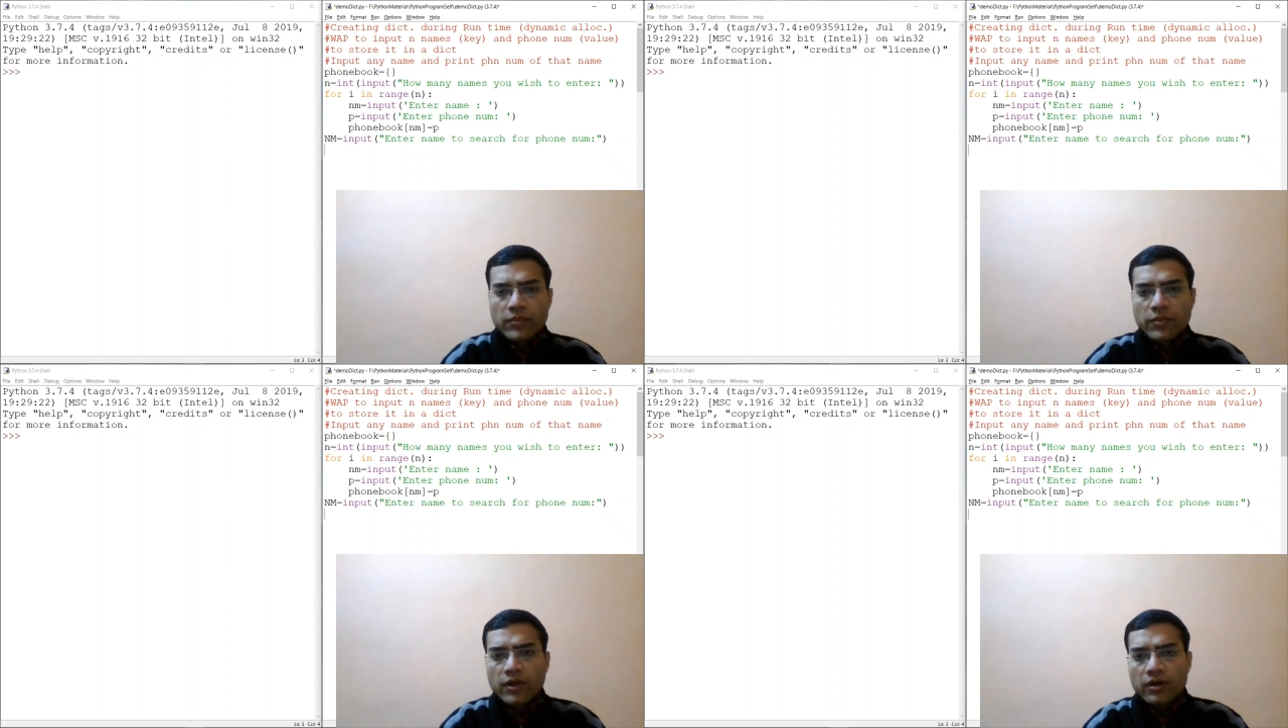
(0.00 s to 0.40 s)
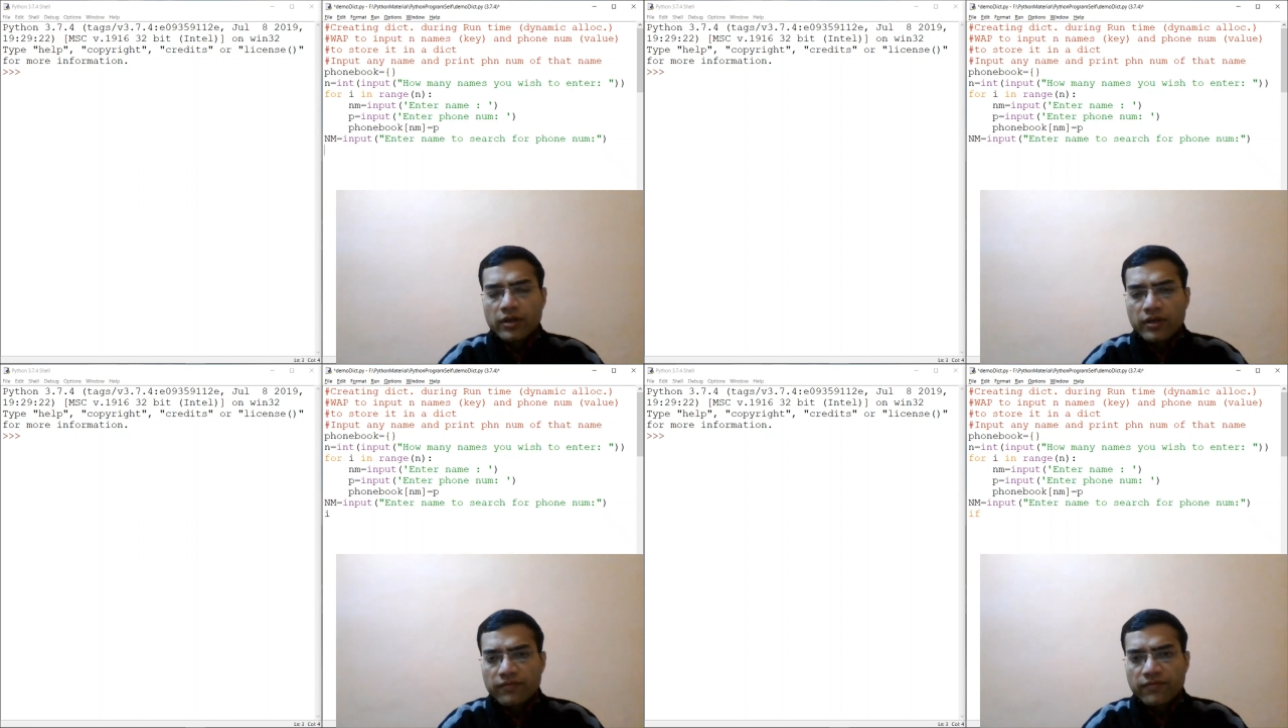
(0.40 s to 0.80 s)
Now
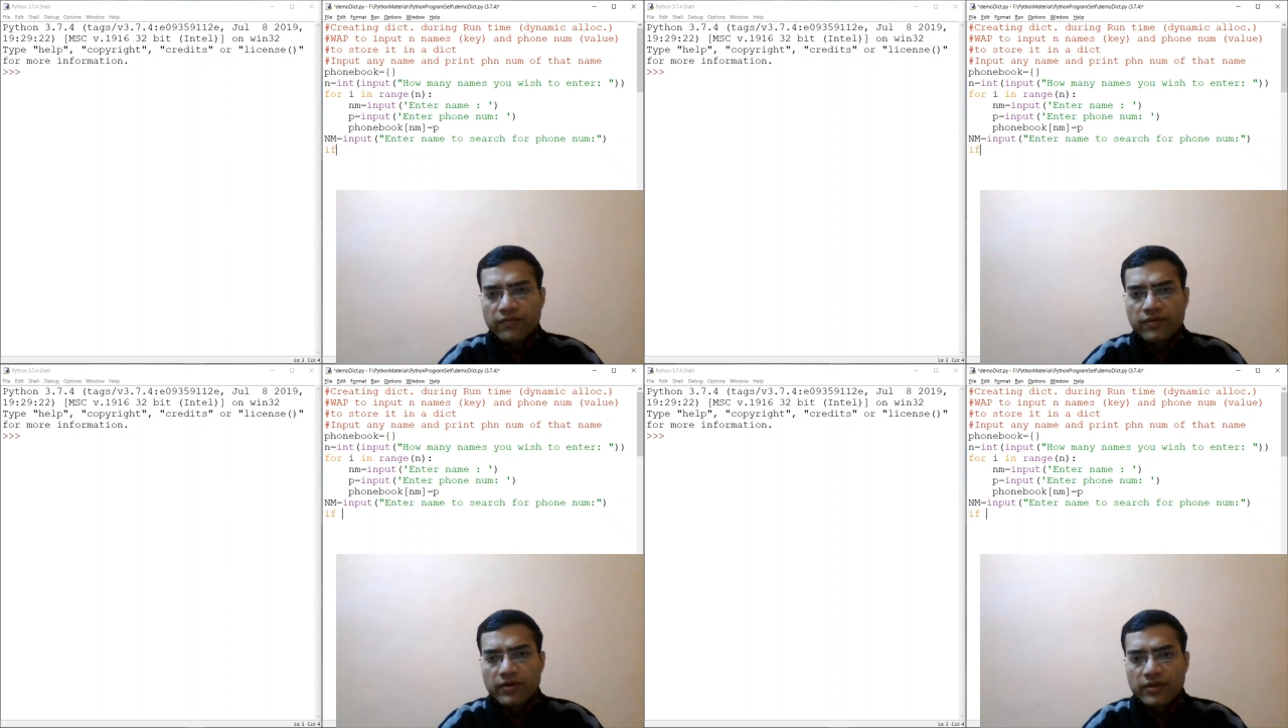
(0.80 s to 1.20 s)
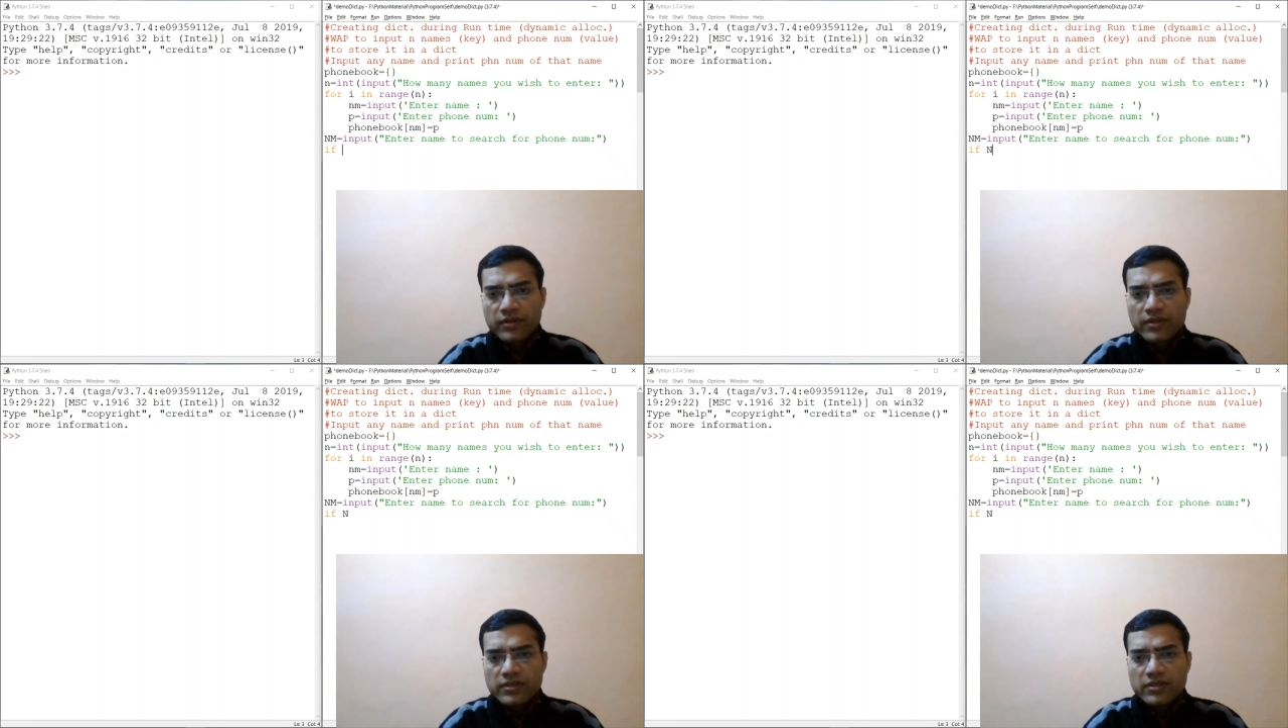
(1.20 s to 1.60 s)
if
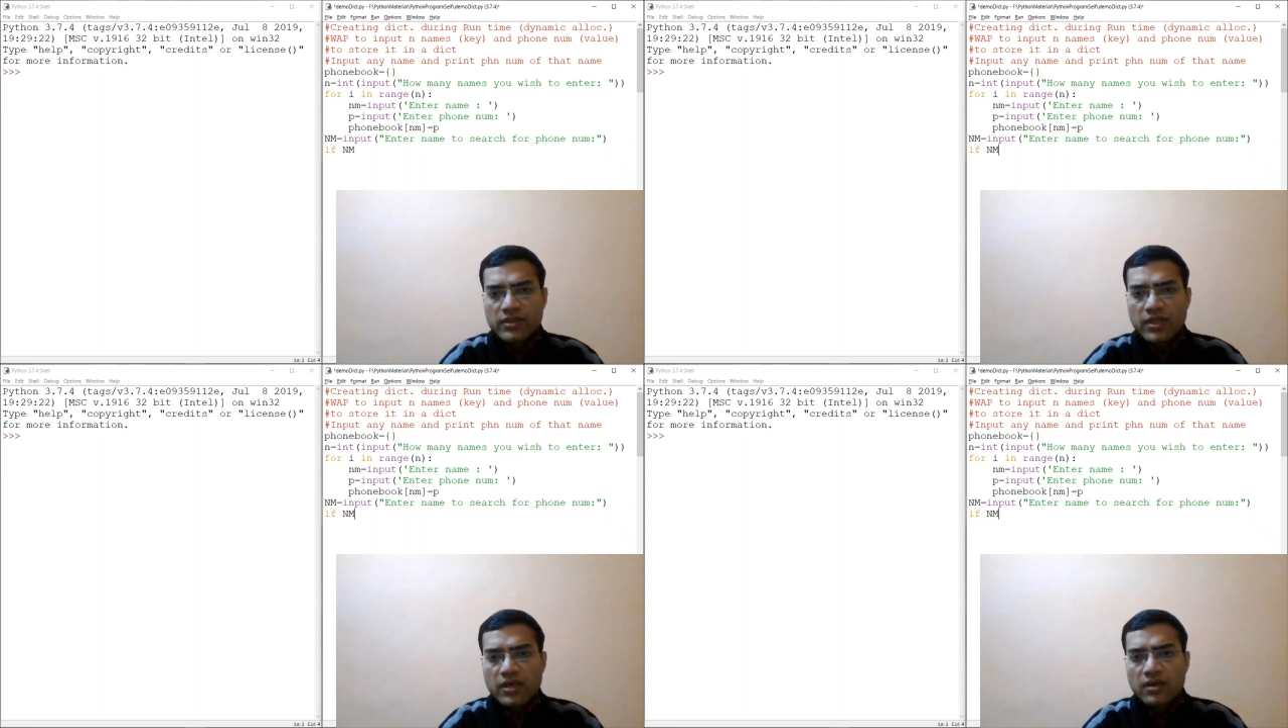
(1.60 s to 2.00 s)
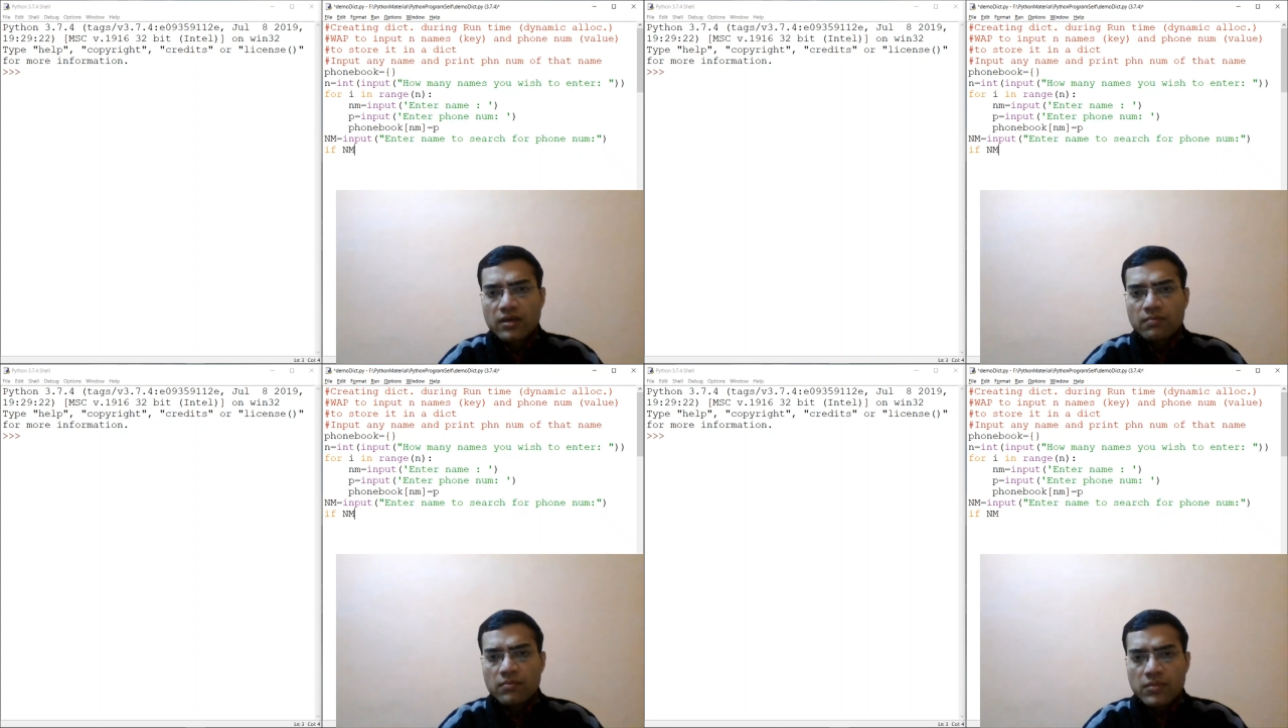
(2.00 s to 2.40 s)
this
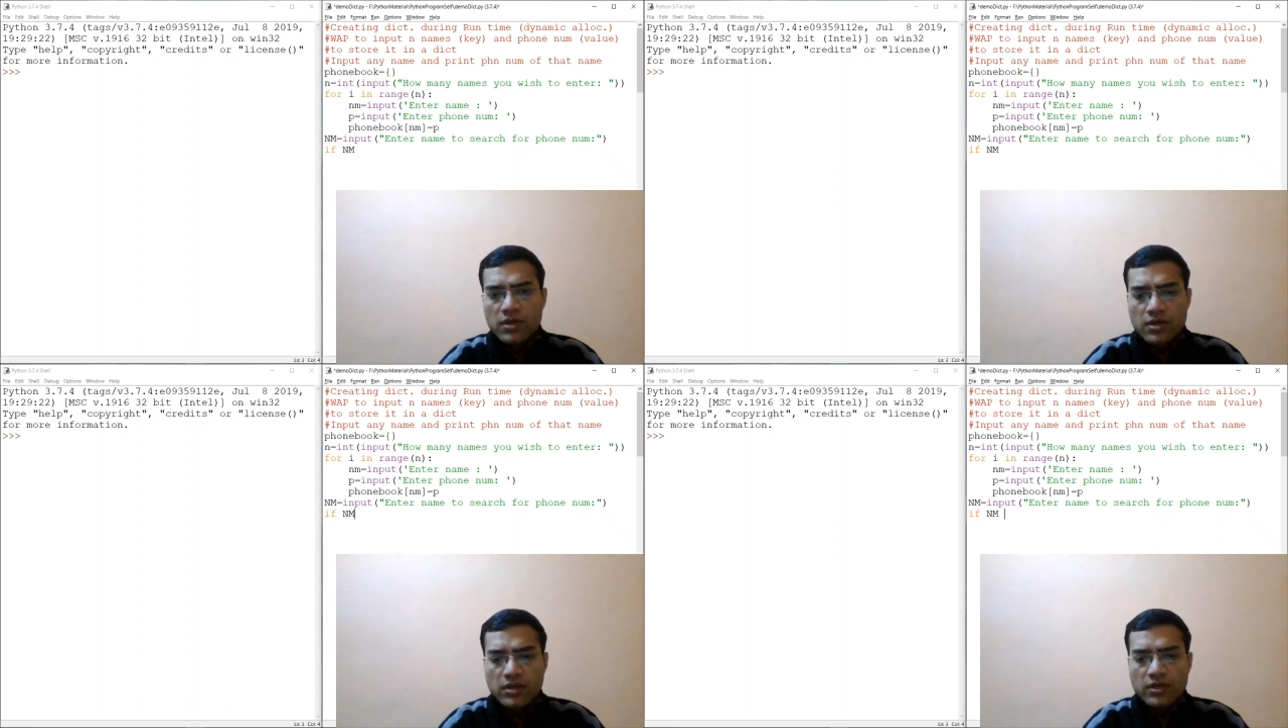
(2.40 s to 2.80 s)
name